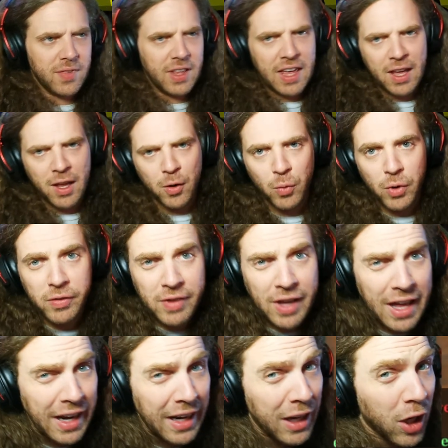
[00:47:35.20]
And we've
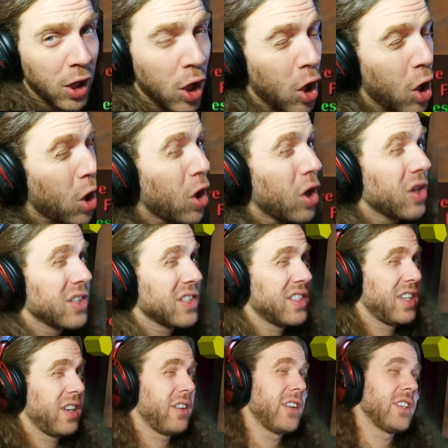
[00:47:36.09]
got a long
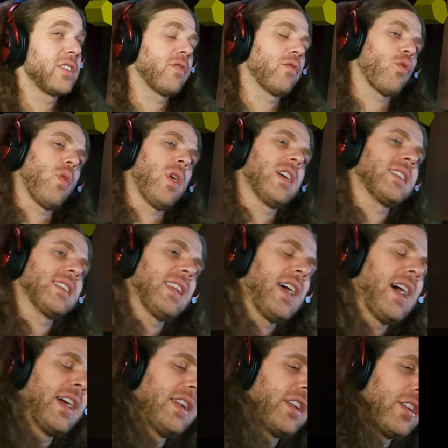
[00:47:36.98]
series of quest
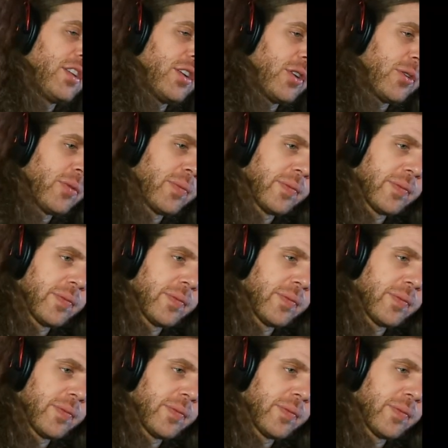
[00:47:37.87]
line to do.